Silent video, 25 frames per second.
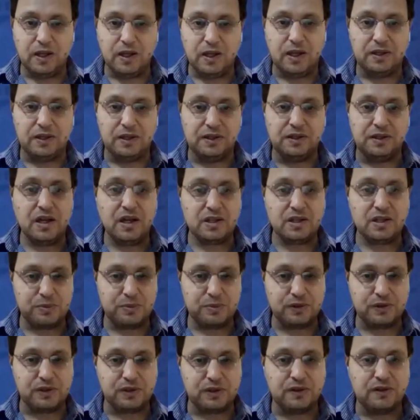and an
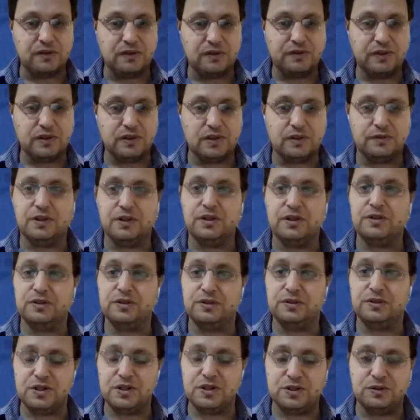expert in the field of
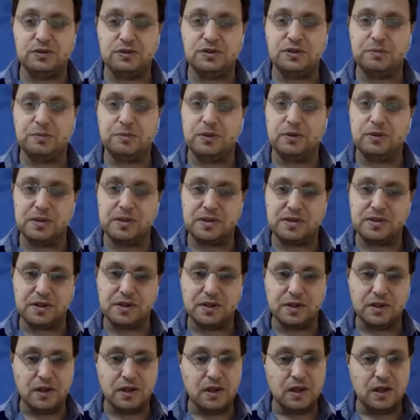international diplomacy.